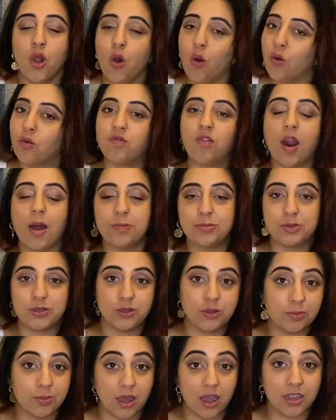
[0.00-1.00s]
or rub
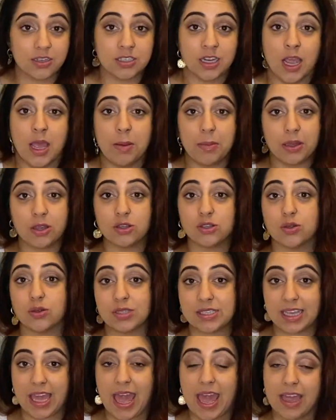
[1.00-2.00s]
too much because you're
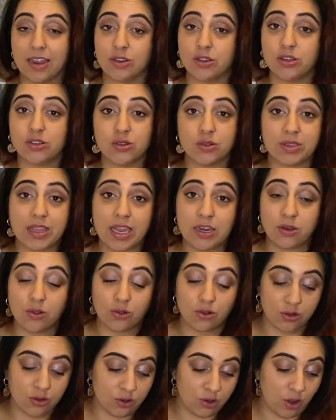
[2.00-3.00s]
scared, because you're
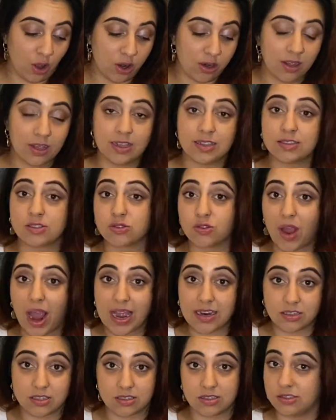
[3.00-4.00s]
gonna
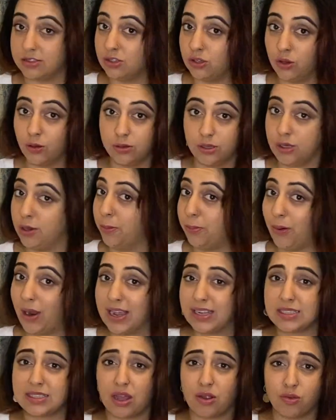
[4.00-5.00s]
scratch your
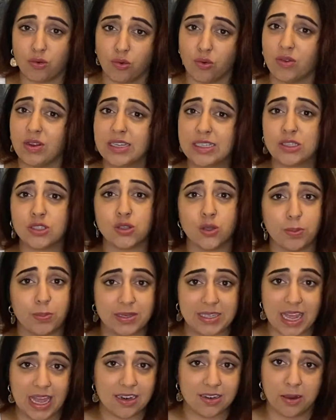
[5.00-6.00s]
breasts that are already super
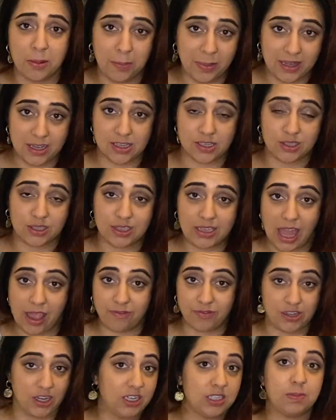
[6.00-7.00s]
tender because they've
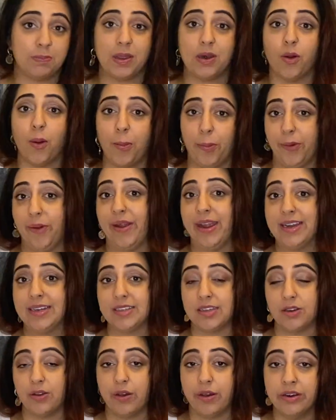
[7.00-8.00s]
just been
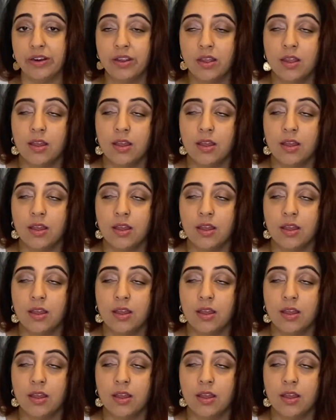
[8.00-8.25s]
operated on.